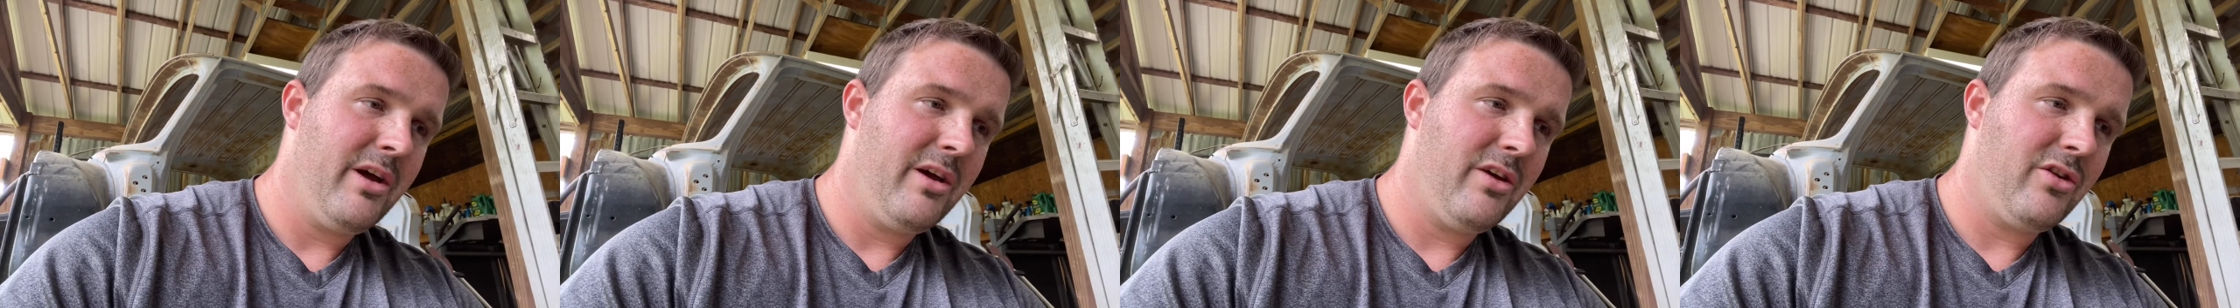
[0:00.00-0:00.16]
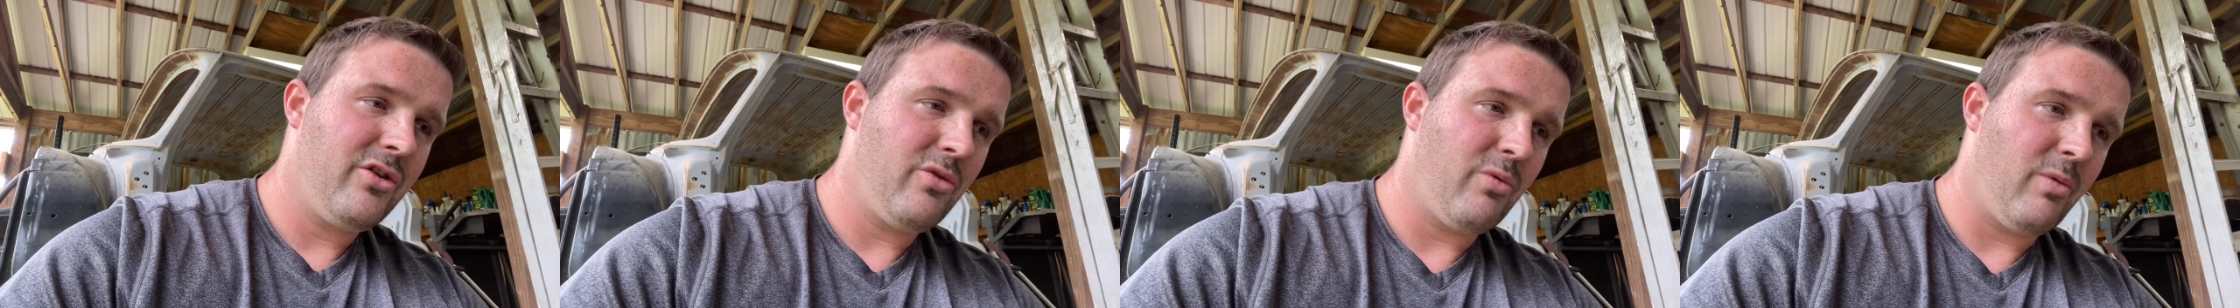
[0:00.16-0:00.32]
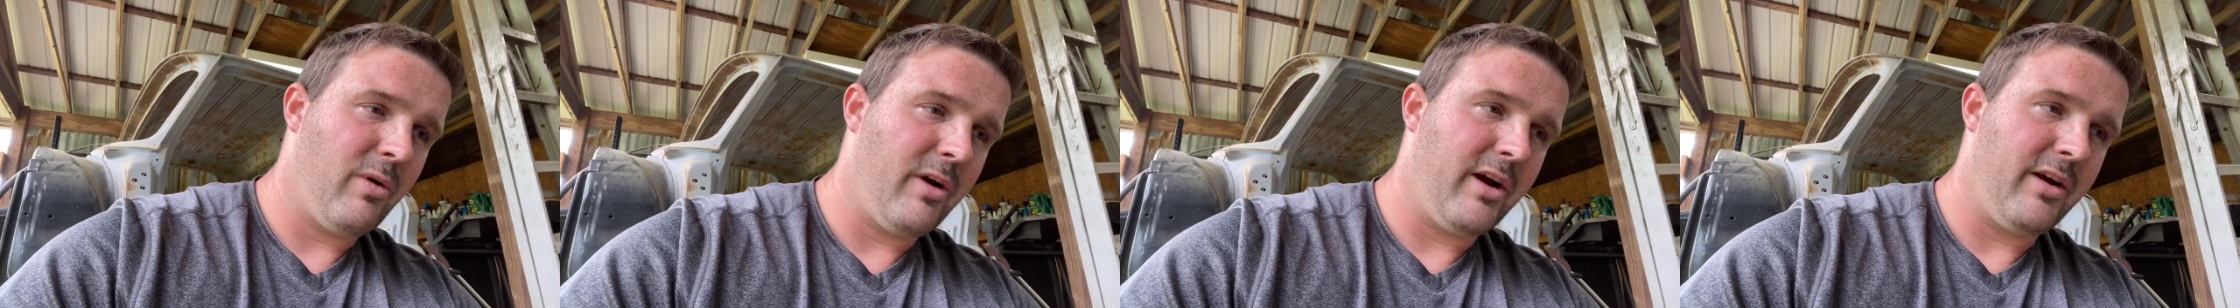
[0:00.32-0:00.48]

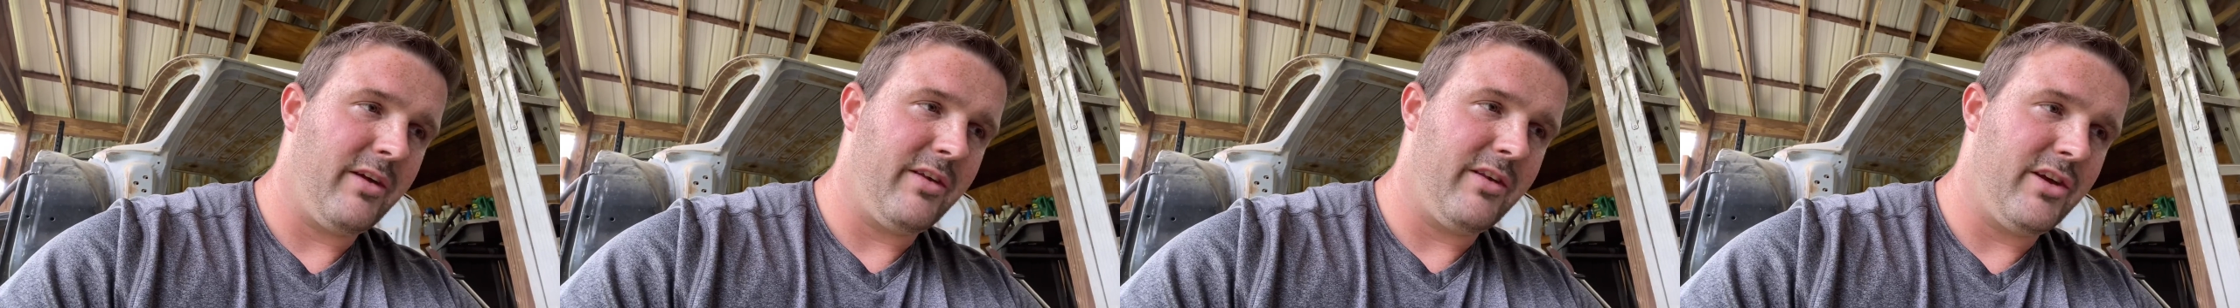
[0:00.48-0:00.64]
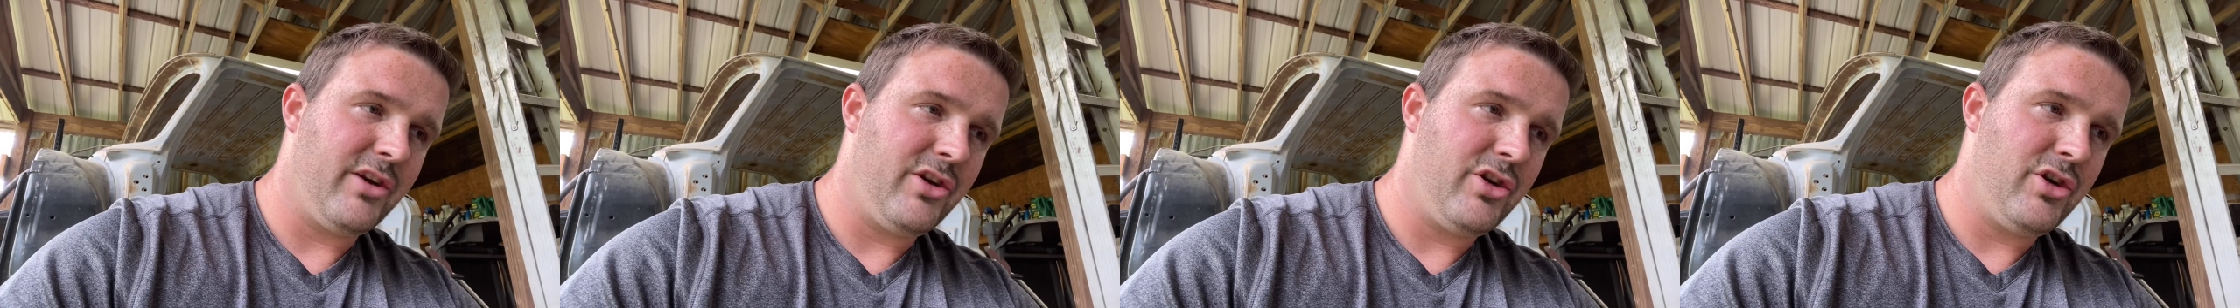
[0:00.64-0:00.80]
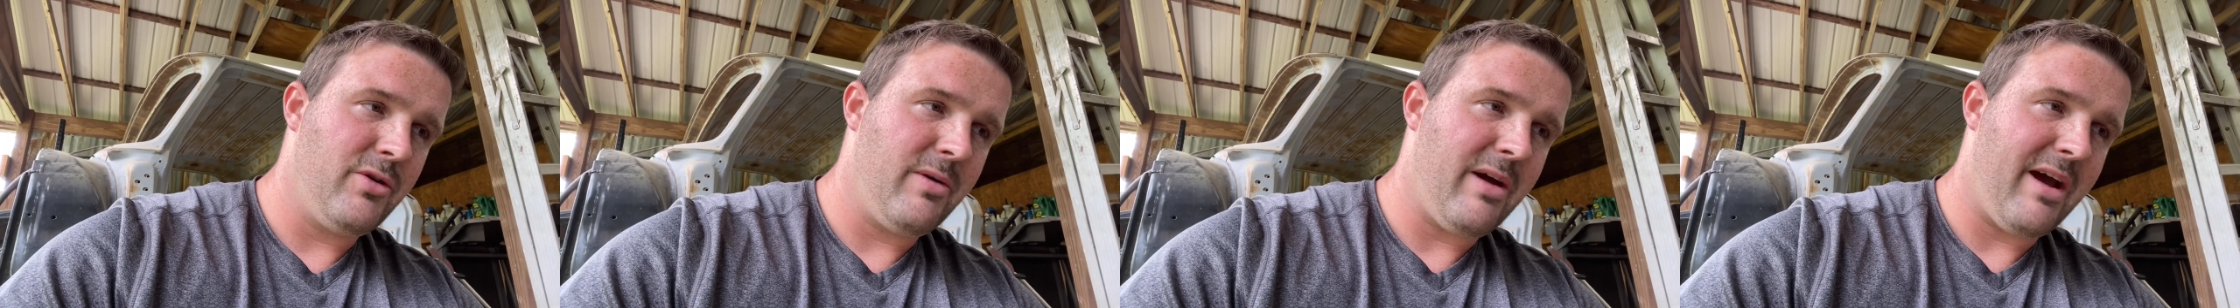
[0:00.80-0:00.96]
to where
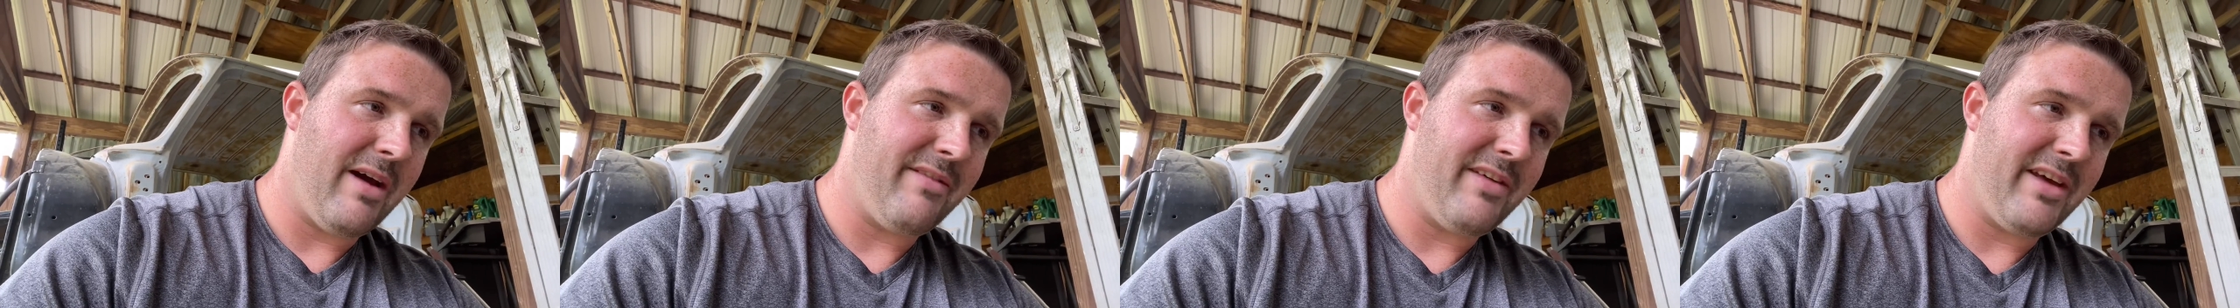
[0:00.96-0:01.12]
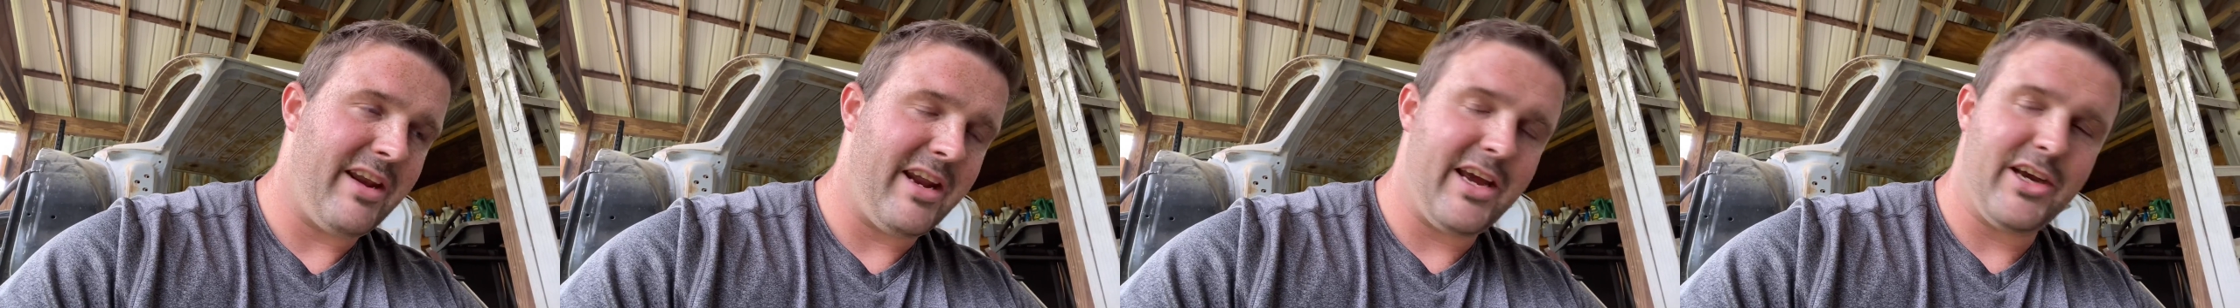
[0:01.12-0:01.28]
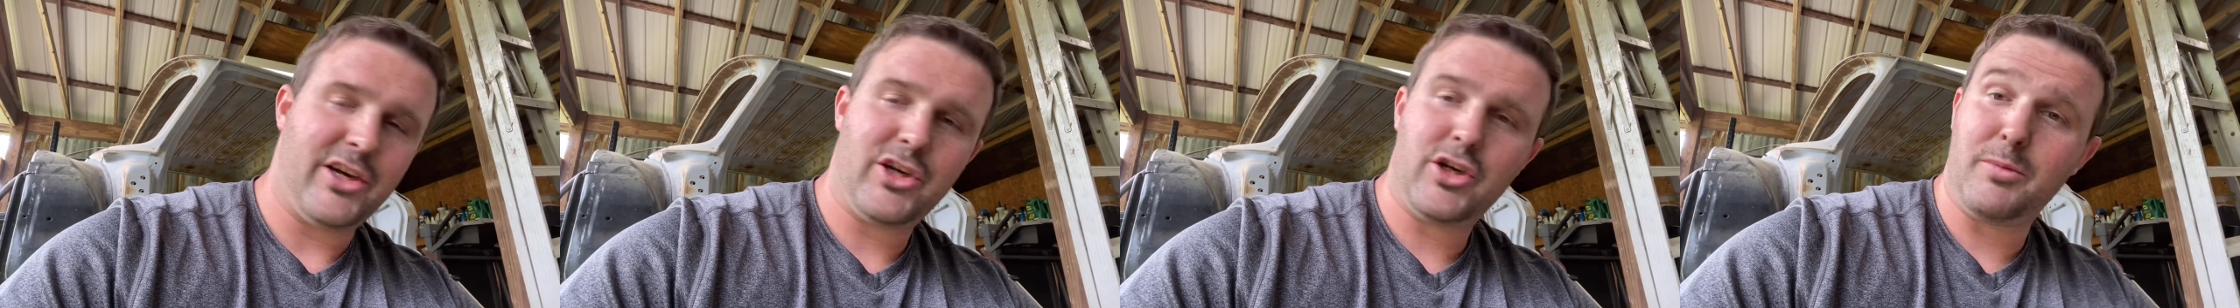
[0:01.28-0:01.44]
that you have that
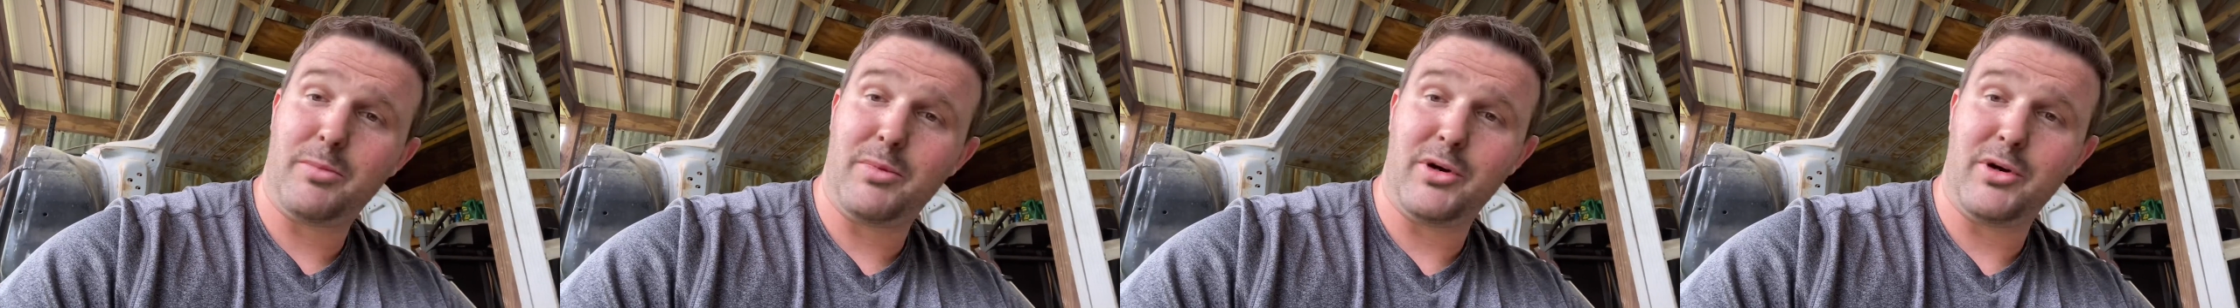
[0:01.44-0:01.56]
extra